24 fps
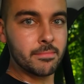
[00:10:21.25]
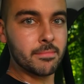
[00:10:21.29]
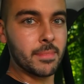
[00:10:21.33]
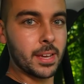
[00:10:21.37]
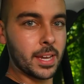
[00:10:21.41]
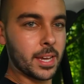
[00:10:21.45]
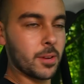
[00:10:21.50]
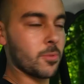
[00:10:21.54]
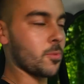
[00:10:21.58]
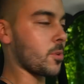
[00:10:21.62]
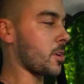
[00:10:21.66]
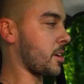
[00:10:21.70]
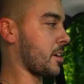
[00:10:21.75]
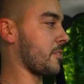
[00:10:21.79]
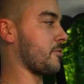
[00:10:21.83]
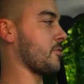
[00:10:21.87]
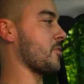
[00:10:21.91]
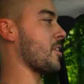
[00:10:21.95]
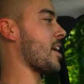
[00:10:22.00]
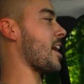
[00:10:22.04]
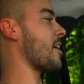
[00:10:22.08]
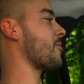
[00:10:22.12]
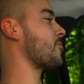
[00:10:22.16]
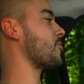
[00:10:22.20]
it work if
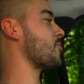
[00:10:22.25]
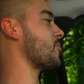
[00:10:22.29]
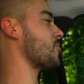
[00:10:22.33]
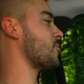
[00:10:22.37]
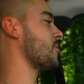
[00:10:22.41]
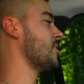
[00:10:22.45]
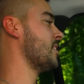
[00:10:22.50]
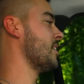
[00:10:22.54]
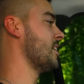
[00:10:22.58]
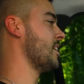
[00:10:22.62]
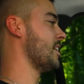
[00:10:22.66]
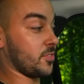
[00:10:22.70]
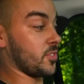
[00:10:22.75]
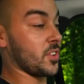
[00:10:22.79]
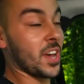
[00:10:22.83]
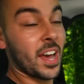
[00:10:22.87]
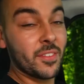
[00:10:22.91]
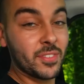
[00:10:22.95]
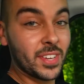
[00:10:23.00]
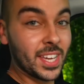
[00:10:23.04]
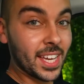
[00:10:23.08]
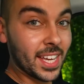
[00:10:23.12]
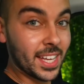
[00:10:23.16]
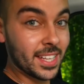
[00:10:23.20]
you have to. If you
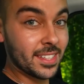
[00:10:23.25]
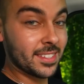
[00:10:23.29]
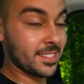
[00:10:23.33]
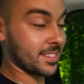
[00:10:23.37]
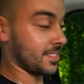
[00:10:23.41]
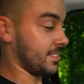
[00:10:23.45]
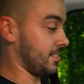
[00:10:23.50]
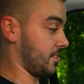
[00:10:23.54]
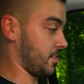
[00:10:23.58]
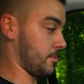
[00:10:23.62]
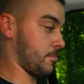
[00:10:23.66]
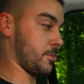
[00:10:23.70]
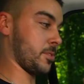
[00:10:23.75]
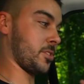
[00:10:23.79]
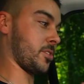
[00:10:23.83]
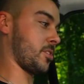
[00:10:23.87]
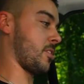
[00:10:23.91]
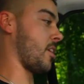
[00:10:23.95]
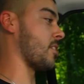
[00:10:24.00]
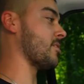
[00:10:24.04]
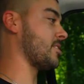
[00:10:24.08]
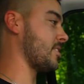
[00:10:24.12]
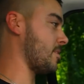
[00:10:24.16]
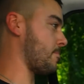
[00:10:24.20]
have kids, you can put the
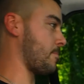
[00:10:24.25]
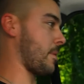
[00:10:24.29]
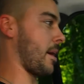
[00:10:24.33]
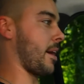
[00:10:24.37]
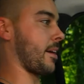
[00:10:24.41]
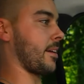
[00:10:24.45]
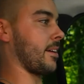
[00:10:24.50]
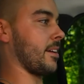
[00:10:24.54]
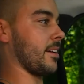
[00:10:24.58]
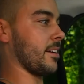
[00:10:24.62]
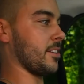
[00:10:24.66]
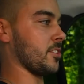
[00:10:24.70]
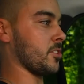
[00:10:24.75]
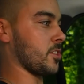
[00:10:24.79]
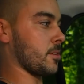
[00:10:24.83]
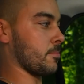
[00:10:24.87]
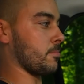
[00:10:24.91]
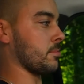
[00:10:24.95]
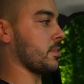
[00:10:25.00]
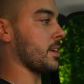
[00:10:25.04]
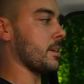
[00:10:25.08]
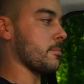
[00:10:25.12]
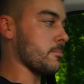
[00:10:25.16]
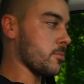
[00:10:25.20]
car seat back here. You can
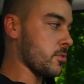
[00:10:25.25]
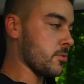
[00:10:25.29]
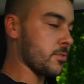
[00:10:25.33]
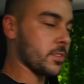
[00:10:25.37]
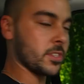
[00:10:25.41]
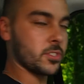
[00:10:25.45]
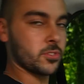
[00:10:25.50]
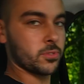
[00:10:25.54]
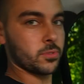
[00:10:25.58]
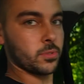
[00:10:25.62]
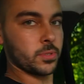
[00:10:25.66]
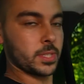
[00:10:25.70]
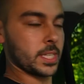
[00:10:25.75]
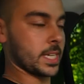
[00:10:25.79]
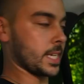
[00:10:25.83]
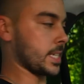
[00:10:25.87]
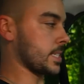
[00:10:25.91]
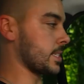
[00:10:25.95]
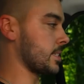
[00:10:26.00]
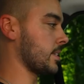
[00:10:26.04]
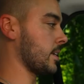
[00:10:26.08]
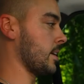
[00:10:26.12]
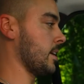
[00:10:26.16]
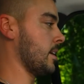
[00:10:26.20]
play movies through
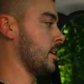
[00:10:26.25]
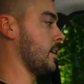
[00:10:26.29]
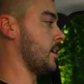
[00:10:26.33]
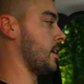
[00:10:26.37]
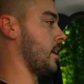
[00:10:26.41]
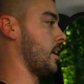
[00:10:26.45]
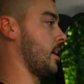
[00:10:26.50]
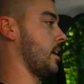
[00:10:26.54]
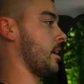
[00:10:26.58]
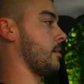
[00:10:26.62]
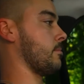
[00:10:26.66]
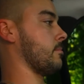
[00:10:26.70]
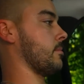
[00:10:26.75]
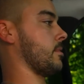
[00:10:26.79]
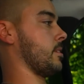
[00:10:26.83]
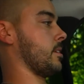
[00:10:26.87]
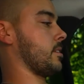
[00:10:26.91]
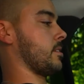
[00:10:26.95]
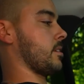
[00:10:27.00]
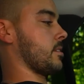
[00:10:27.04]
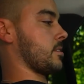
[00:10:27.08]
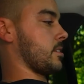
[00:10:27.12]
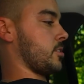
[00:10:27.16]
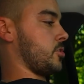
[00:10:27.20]
this. It
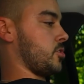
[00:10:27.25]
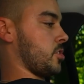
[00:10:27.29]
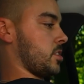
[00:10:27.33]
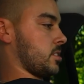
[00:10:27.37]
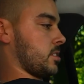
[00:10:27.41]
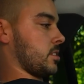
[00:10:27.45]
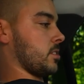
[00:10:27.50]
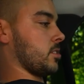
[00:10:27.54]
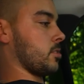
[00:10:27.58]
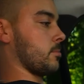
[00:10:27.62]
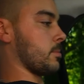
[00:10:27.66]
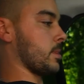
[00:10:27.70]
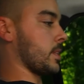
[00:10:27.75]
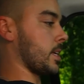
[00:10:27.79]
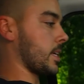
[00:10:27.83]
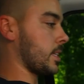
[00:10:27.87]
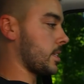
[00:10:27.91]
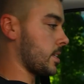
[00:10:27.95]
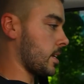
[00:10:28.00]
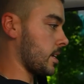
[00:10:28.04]
does adjust a little bit like